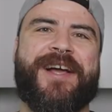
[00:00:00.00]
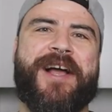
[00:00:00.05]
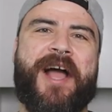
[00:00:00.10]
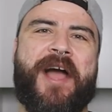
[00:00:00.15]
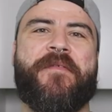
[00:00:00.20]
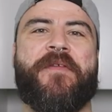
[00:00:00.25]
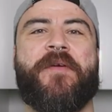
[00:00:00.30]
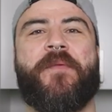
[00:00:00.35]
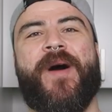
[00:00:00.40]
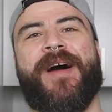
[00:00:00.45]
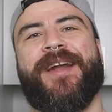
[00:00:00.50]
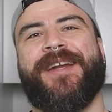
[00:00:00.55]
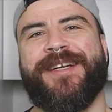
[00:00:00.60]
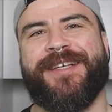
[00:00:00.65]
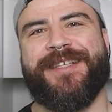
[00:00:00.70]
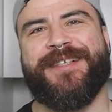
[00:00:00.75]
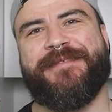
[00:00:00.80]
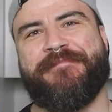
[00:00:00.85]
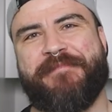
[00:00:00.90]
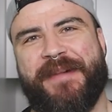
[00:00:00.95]
Hi everyone,
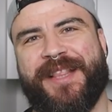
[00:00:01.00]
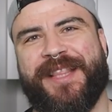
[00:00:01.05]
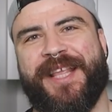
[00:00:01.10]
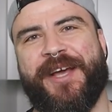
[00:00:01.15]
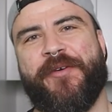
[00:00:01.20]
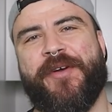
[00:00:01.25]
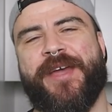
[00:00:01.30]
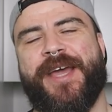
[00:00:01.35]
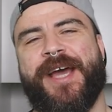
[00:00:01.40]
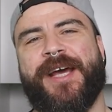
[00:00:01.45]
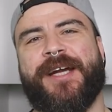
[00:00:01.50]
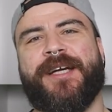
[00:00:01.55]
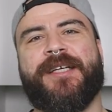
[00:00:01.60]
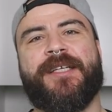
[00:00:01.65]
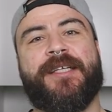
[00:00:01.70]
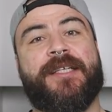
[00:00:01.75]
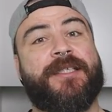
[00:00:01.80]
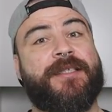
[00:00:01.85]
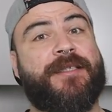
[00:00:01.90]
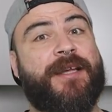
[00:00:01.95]
Matteo here.
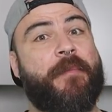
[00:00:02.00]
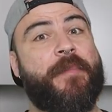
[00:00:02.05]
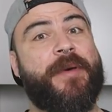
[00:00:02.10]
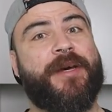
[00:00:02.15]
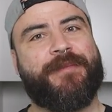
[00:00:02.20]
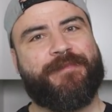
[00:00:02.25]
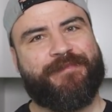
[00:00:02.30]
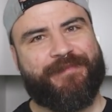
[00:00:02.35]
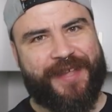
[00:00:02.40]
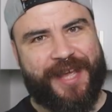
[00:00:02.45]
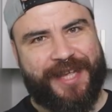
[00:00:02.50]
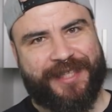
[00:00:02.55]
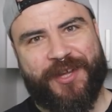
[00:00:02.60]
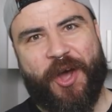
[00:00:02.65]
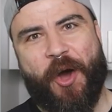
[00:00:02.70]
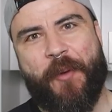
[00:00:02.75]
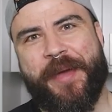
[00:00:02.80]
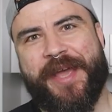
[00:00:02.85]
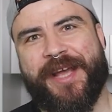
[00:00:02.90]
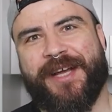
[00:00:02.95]
Summer is
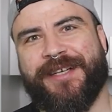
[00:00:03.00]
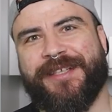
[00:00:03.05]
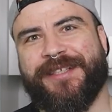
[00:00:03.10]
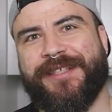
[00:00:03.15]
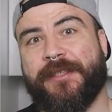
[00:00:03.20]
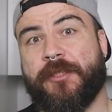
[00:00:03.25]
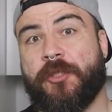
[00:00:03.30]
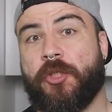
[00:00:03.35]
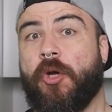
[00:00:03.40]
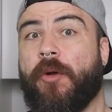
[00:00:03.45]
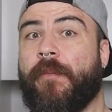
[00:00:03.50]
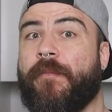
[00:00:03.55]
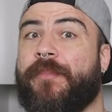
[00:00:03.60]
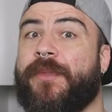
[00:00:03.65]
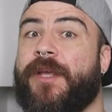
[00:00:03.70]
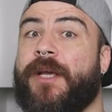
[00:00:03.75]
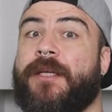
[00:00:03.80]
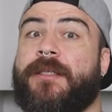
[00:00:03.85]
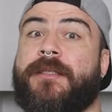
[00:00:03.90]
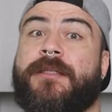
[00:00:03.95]
coming.
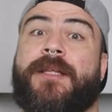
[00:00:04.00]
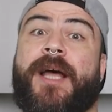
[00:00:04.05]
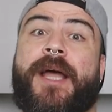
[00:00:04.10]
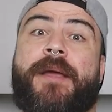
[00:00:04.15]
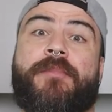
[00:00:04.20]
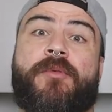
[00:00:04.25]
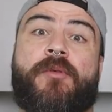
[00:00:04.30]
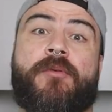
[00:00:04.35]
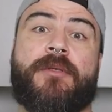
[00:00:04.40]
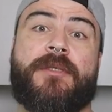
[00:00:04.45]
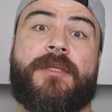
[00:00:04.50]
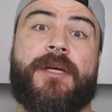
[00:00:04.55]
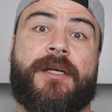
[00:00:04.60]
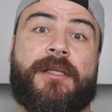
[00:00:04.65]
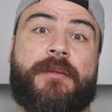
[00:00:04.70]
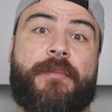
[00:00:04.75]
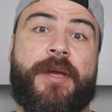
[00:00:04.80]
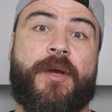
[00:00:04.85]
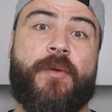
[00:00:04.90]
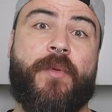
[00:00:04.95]
So it's time to
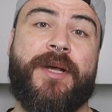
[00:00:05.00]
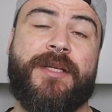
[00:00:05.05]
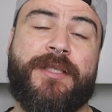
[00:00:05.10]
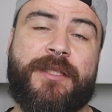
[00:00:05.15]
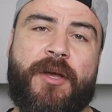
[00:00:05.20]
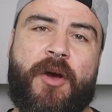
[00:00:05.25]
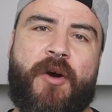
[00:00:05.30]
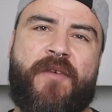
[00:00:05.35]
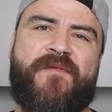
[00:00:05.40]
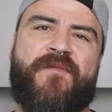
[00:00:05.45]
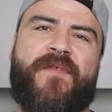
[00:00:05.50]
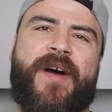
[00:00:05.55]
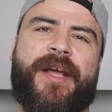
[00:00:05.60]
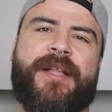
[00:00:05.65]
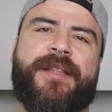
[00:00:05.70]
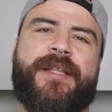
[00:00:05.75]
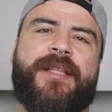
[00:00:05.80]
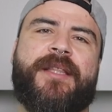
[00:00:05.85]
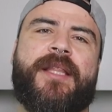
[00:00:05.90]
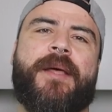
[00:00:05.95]
start my quest on
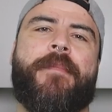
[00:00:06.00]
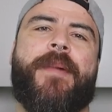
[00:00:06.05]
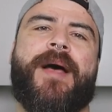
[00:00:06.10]
finding the